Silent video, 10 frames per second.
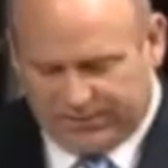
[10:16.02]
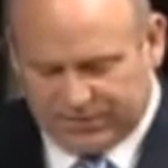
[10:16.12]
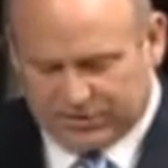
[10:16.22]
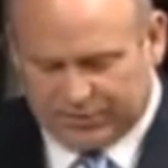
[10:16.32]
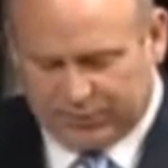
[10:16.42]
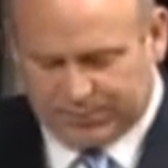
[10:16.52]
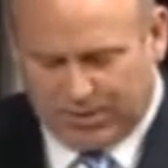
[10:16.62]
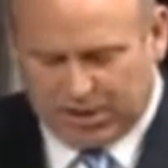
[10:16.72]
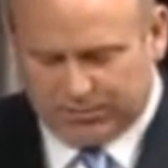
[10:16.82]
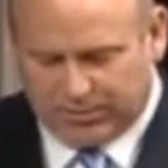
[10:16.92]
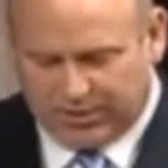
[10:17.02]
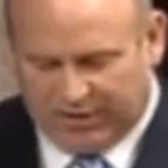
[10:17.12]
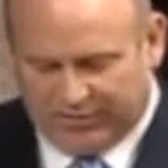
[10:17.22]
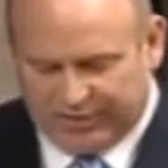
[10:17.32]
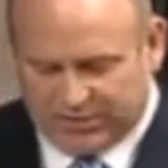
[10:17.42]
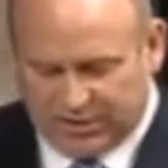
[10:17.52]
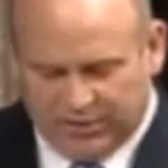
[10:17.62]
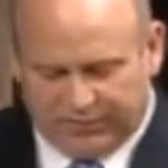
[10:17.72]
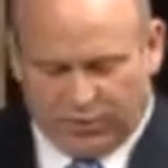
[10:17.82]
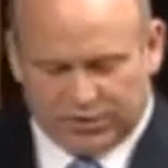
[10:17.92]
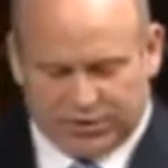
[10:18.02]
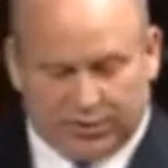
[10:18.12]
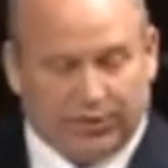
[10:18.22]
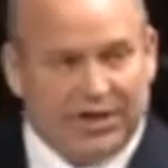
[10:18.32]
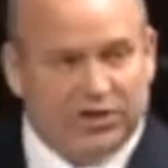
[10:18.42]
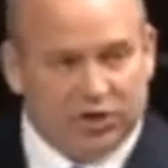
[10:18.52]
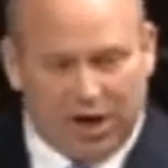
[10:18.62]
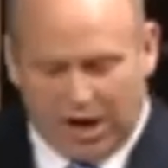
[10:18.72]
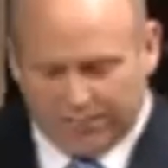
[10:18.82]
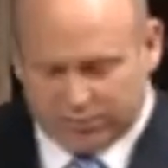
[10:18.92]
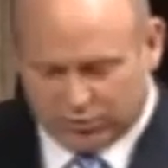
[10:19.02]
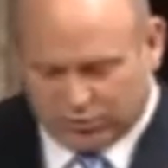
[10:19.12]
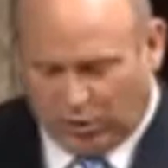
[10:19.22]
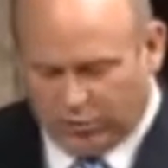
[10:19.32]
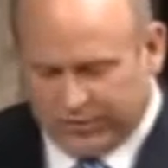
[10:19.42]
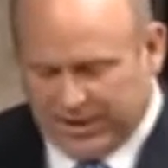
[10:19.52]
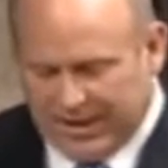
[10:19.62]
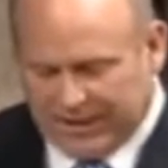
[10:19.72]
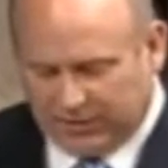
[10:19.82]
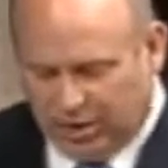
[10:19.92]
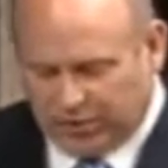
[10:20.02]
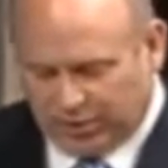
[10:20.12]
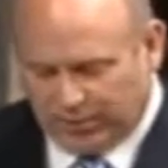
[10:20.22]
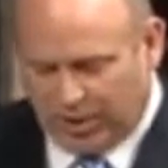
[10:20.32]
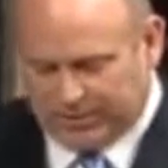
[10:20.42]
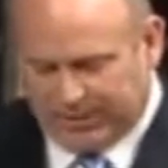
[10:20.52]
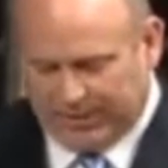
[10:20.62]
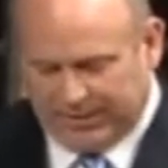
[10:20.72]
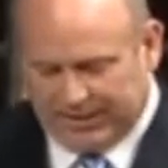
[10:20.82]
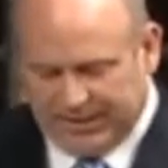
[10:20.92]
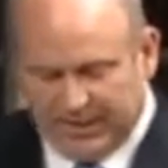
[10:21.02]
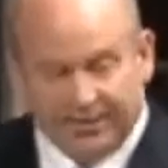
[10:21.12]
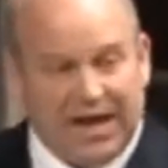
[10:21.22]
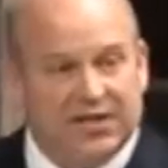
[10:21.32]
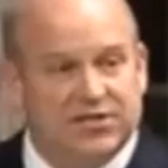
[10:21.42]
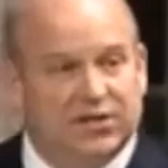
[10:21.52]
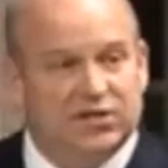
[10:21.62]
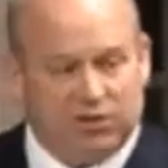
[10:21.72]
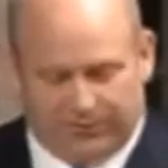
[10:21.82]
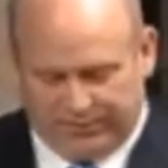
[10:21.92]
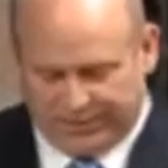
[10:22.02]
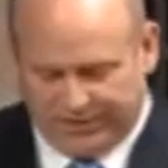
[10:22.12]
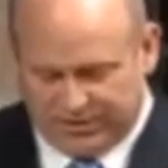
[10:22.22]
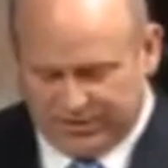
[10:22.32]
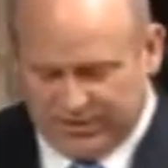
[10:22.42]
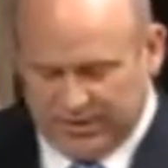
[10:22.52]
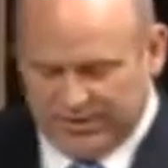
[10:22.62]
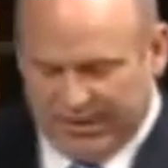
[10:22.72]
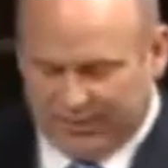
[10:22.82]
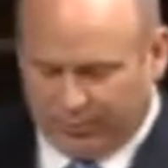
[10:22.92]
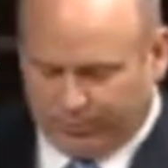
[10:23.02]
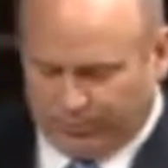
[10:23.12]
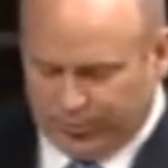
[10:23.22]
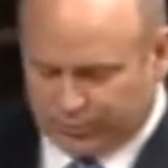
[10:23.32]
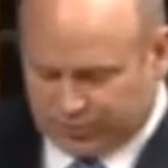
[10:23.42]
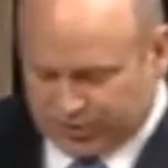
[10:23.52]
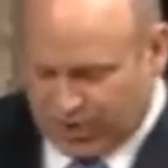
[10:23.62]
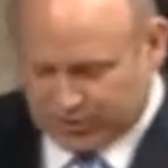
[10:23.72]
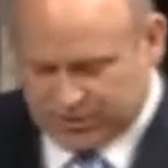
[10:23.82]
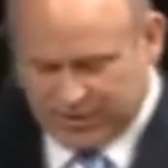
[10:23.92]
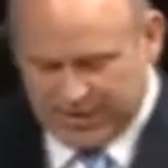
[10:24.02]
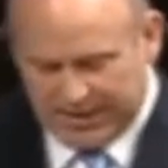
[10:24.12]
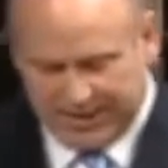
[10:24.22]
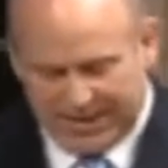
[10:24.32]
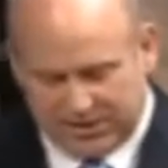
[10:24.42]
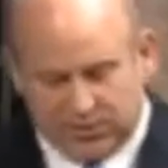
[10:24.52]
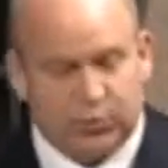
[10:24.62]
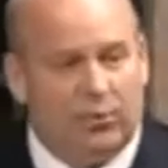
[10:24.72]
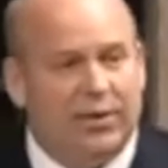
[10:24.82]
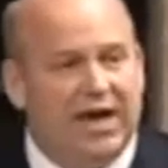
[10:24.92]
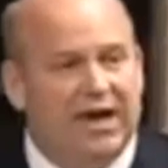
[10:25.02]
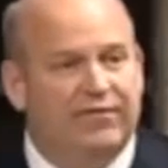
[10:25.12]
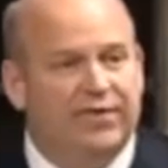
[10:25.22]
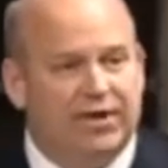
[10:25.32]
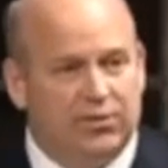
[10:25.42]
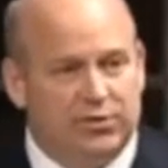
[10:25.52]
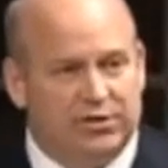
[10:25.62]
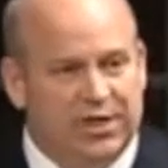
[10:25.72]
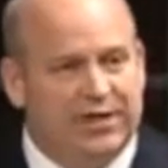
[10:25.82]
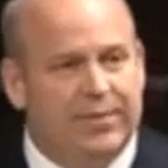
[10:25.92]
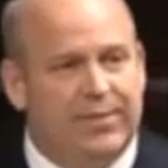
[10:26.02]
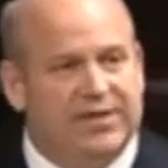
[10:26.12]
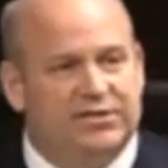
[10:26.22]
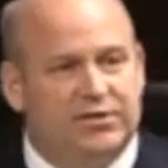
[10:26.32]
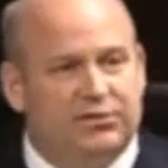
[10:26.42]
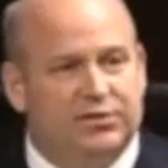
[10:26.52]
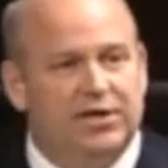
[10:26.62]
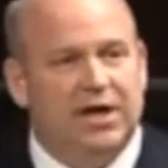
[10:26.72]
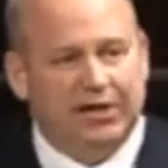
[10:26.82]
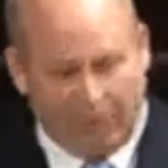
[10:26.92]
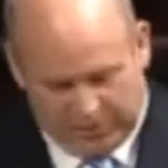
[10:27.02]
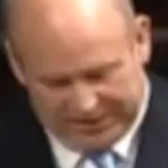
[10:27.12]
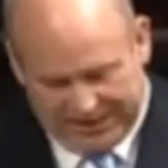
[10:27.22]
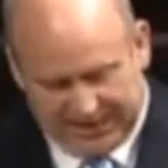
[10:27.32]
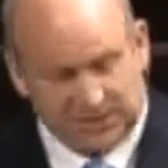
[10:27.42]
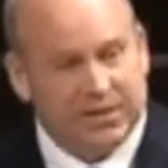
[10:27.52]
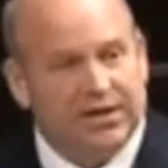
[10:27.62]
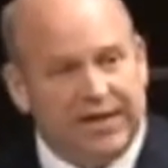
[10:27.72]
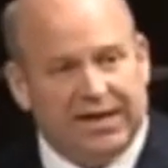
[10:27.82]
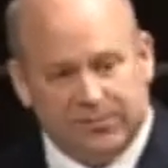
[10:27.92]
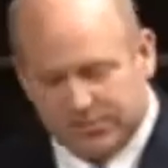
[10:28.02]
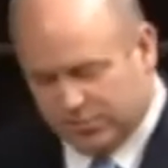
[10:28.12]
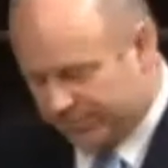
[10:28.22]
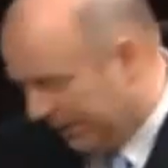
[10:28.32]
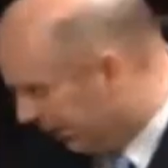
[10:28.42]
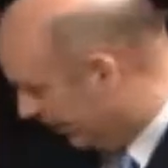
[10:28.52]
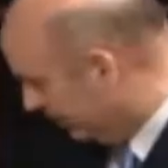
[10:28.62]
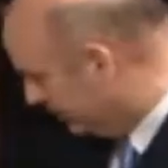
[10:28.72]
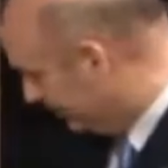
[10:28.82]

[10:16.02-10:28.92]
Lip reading: fiscally responsible governance focused on creating jobs, growth, and long-term prosperity. That's the Conservative vision that will produce results, and that is what we have, and it was in the best interest of all Canadians. Thank you, Mr. Speaker.